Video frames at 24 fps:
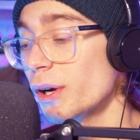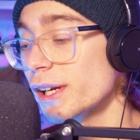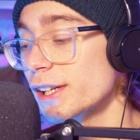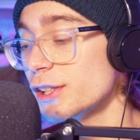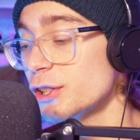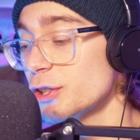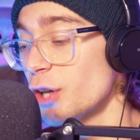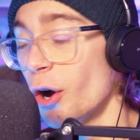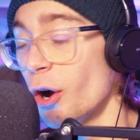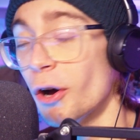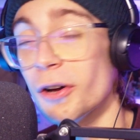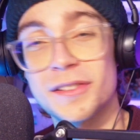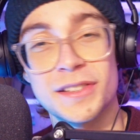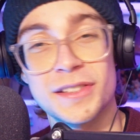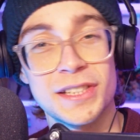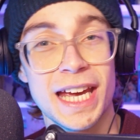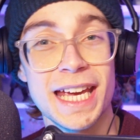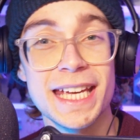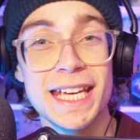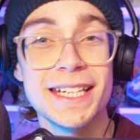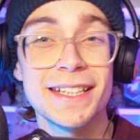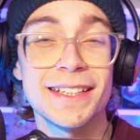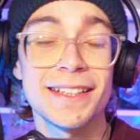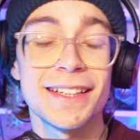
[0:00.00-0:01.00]
which, hot
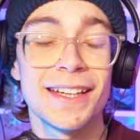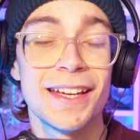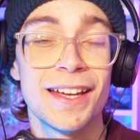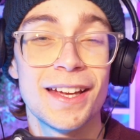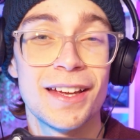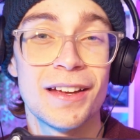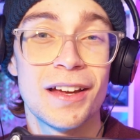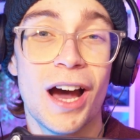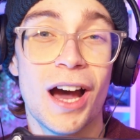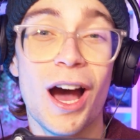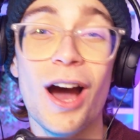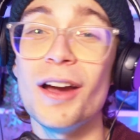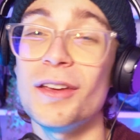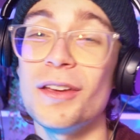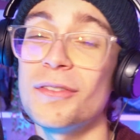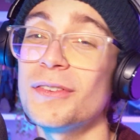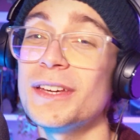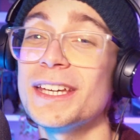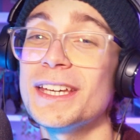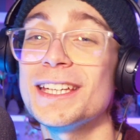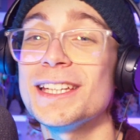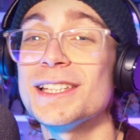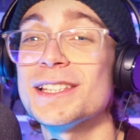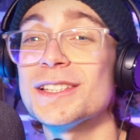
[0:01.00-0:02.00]
take, I
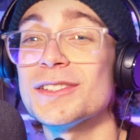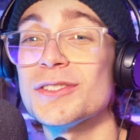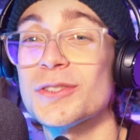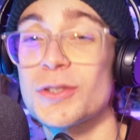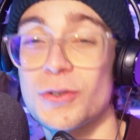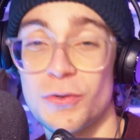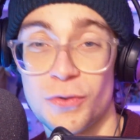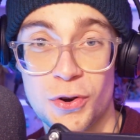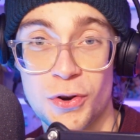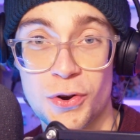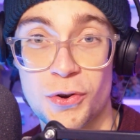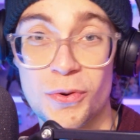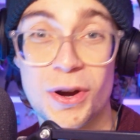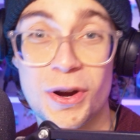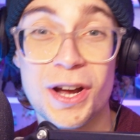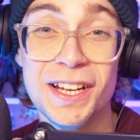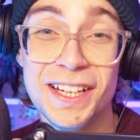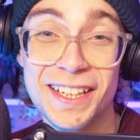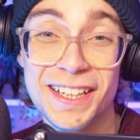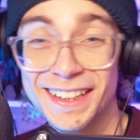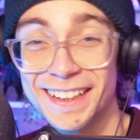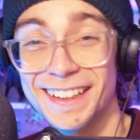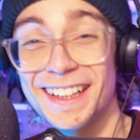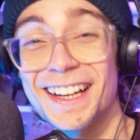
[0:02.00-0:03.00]
think is true.
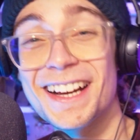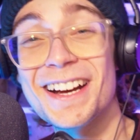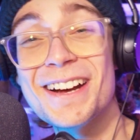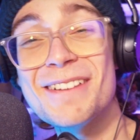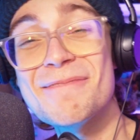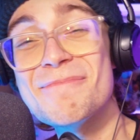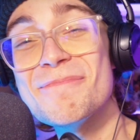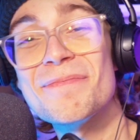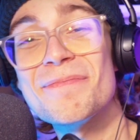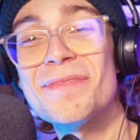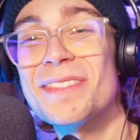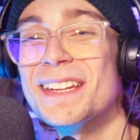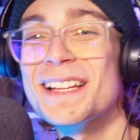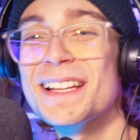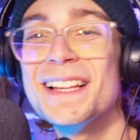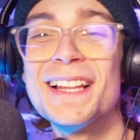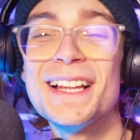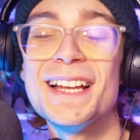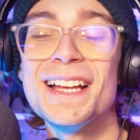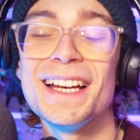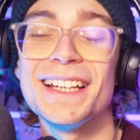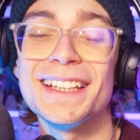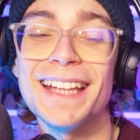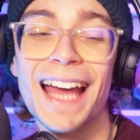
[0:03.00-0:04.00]

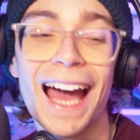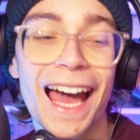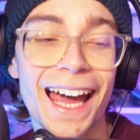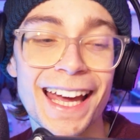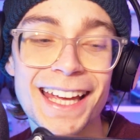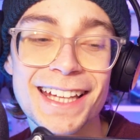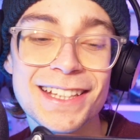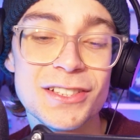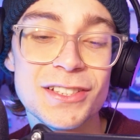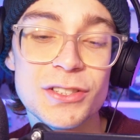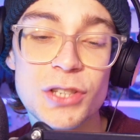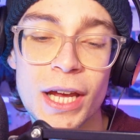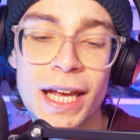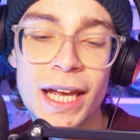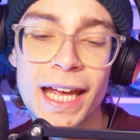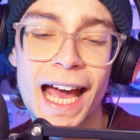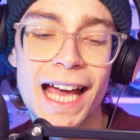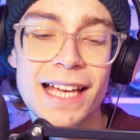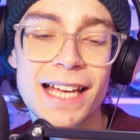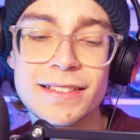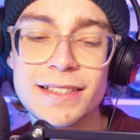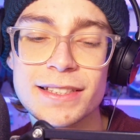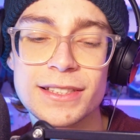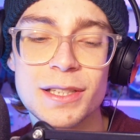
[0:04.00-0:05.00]
it
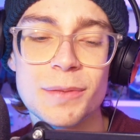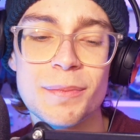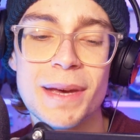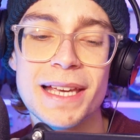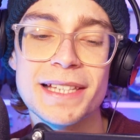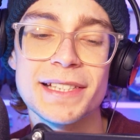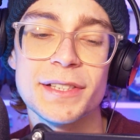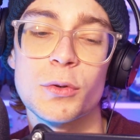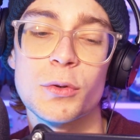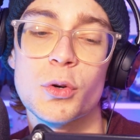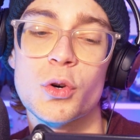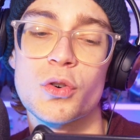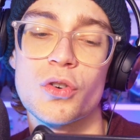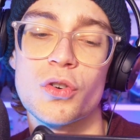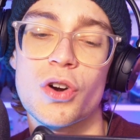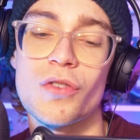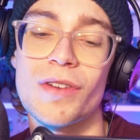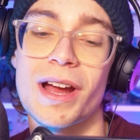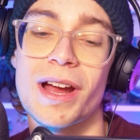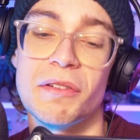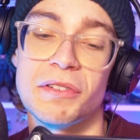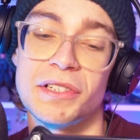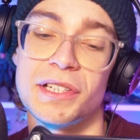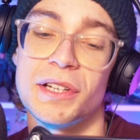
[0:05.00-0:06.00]
has this amazing aura
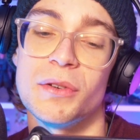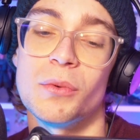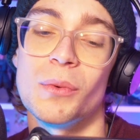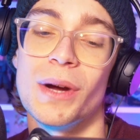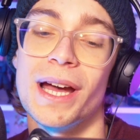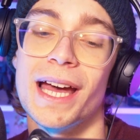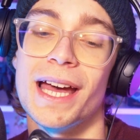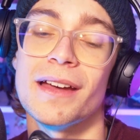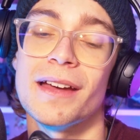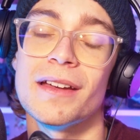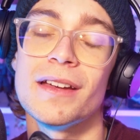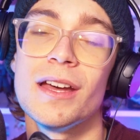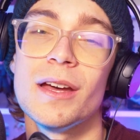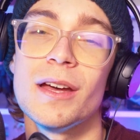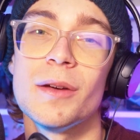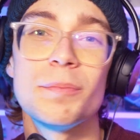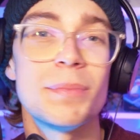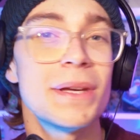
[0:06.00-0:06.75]
around it where